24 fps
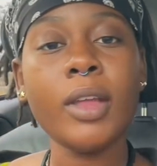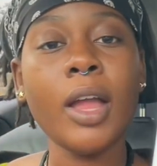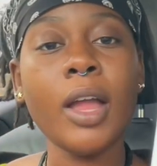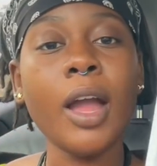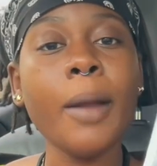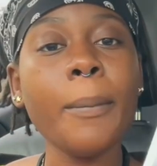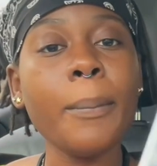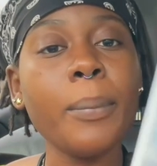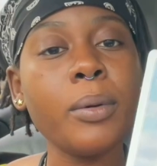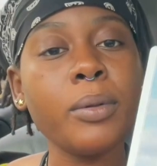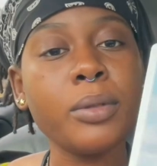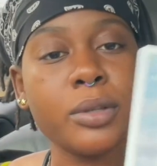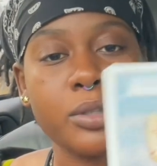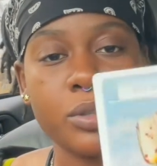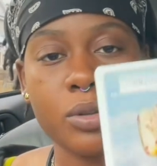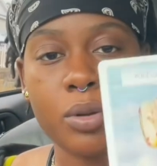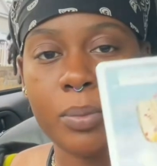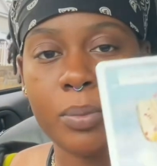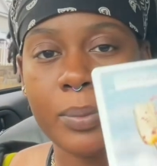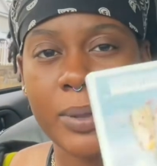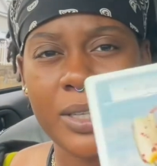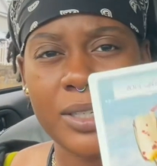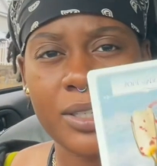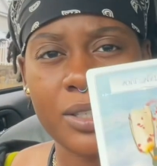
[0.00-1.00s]
i pulled the
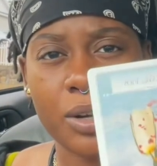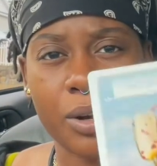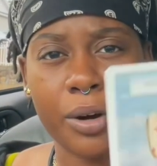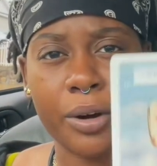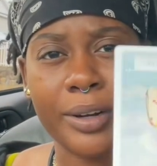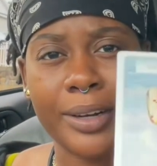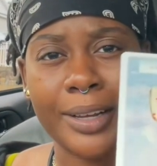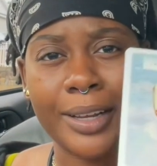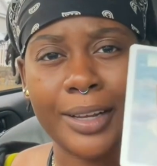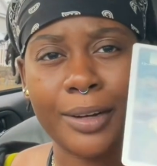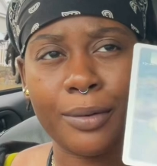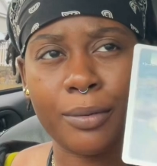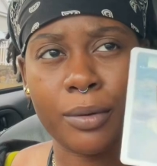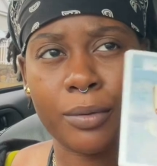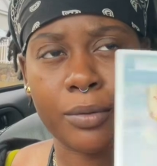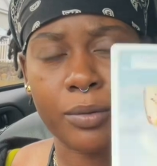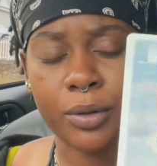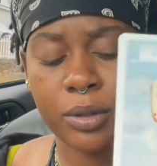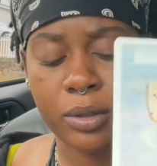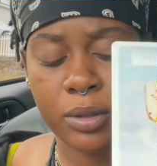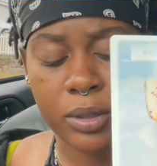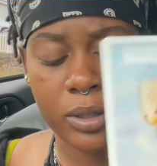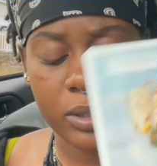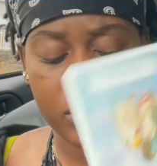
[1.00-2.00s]
soulmates card in
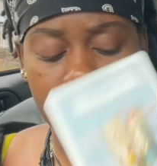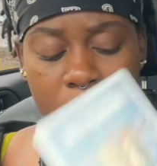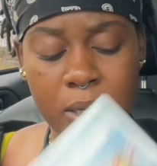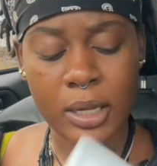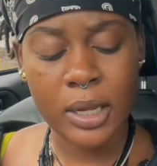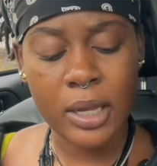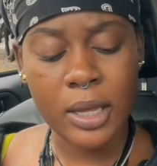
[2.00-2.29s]
reverse